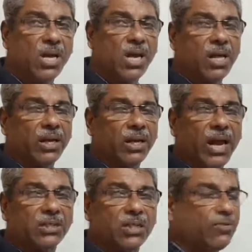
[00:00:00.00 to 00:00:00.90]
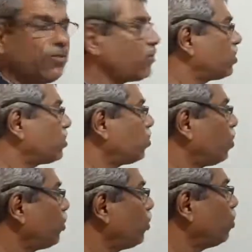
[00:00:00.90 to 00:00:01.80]
The reaction force is resolved
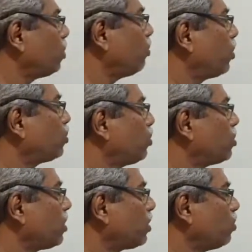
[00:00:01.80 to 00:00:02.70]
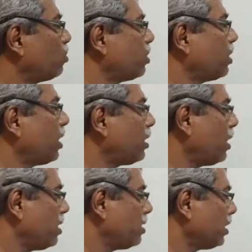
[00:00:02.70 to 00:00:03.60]
into two components. One is R cos and R
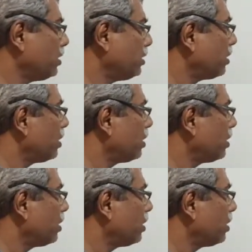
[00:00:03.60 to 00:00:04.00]
sin theta.